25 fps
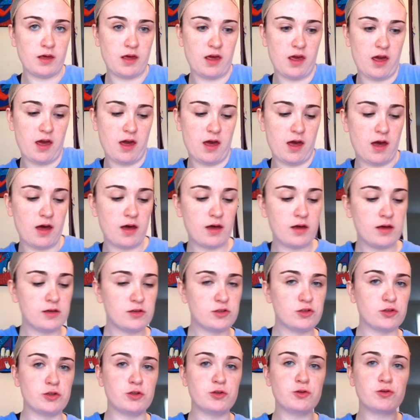Yeah.
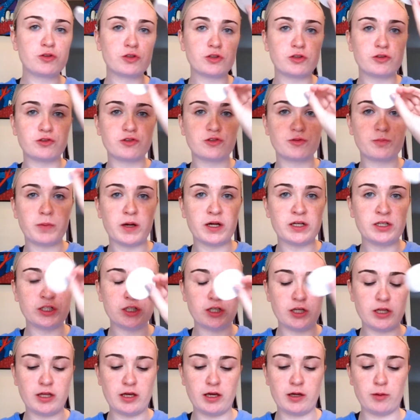So you use a little
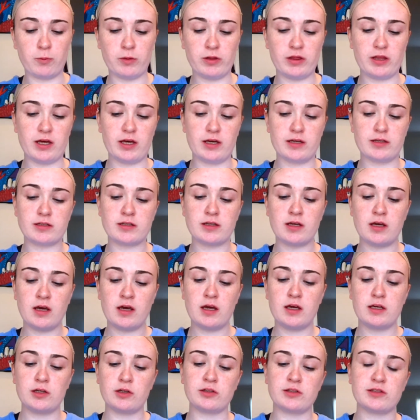spongy thing with this.
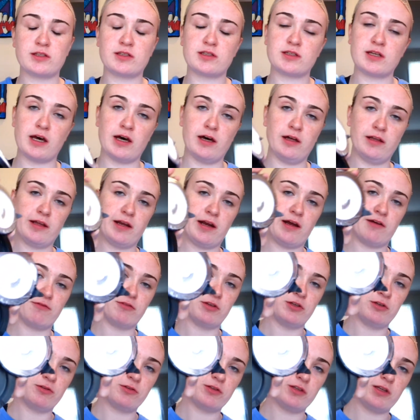You can tell that
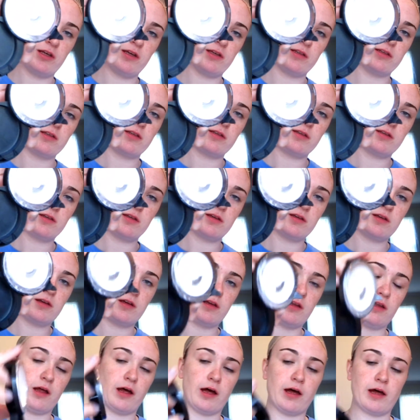I've used this
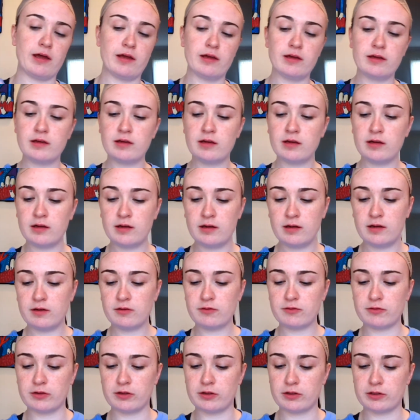a lot
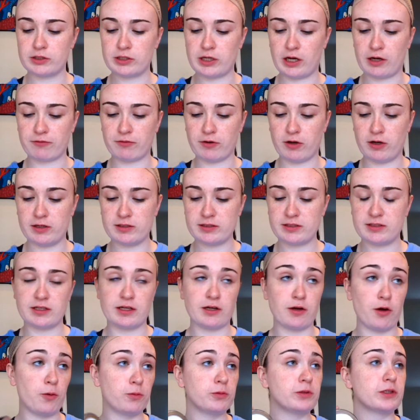for Jack Frost
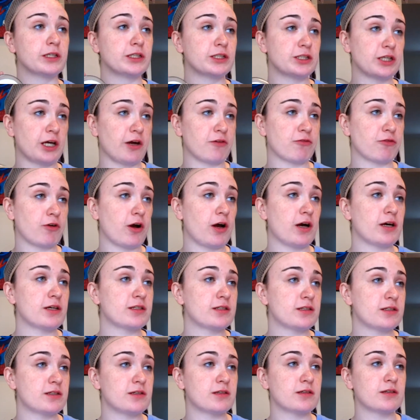and only Jack
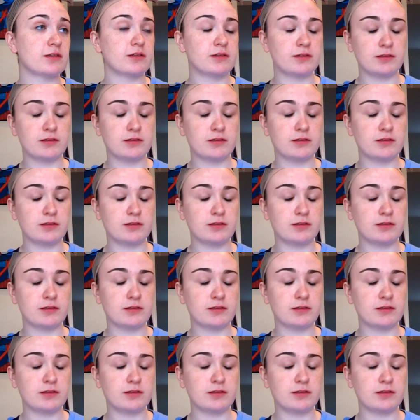Frost.